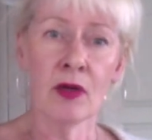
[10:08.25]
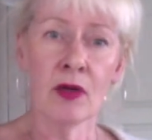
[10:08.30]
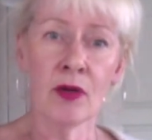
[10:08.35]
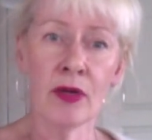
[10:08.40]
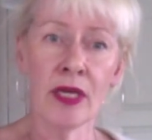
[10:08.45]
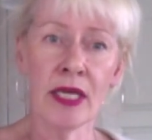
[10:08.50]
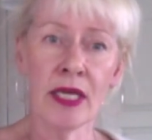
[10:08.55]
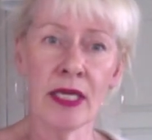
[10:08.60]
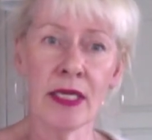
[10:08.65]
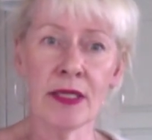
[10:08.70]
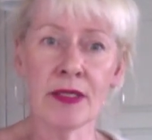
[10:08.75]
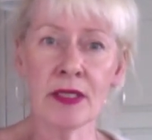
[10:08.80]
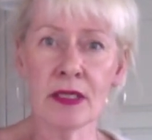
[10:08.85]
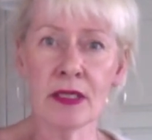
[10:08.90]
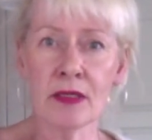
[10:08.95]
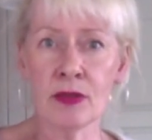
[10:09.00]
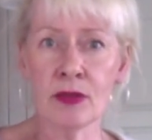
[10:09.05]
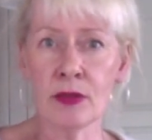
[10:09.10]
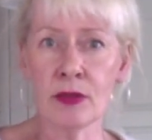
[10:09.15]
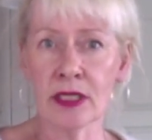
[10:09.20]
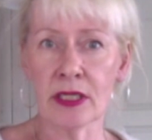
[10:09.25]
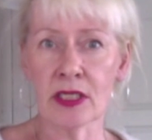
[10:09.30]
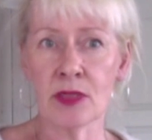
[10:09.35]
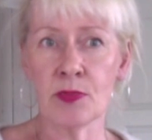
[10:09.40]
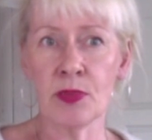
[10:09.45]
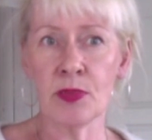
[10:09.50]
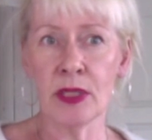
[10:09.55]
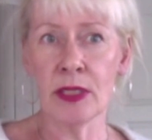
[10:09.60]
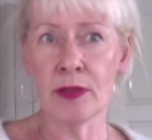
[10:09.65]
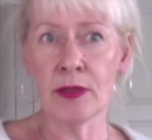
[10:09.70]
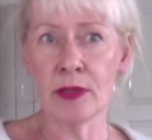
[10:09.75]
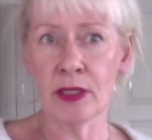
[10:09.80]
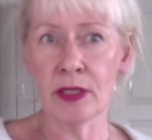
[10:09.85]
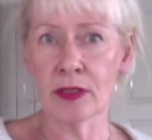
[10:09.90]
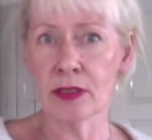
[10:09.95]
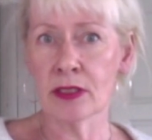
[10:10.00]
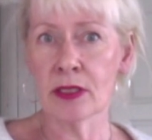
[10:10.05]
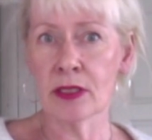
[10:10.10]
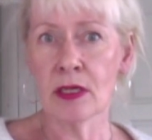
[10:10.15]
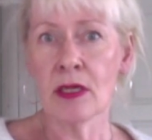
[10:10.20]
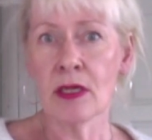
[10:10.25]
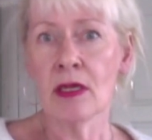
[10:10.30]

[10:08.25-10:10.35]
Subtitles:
need to experience